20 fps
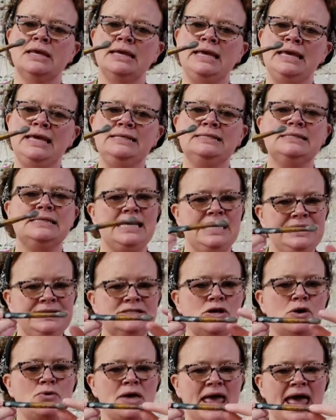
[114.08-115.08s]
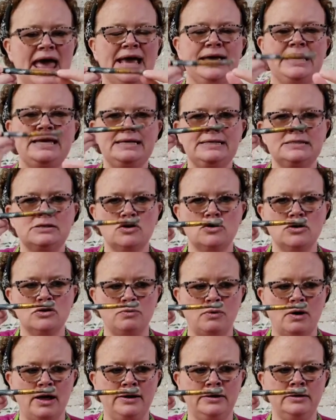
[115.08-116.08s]
he's, he's okay. He's a
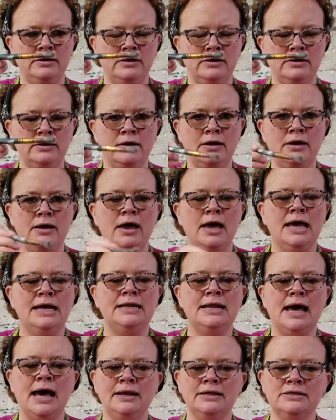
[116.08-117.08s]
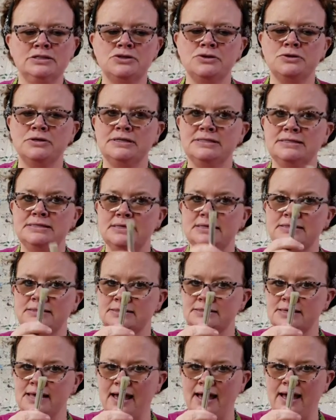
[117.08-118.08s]
good one. Not as good as
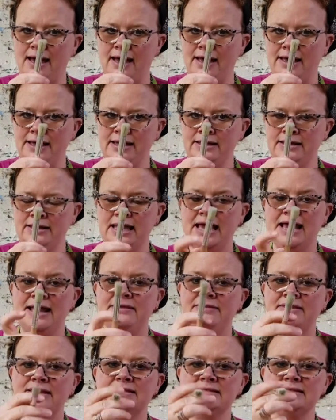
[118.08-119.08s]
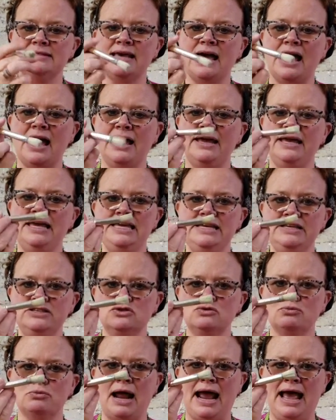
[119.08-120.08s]
this guy. This guy,
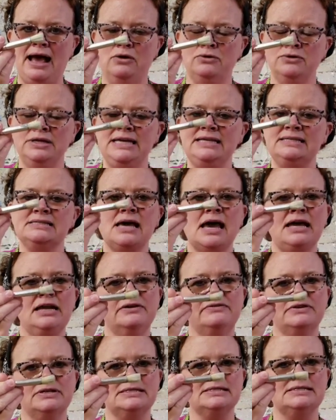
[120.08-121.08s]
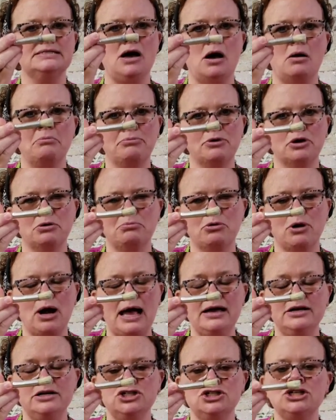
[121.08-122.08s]
he's round. He's kind of a stomper
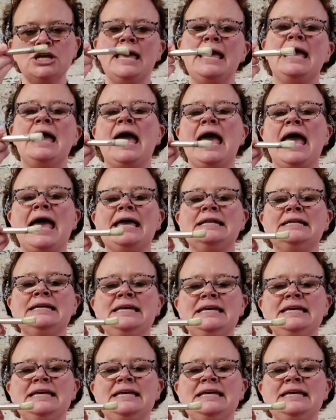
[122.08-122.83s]
brush, and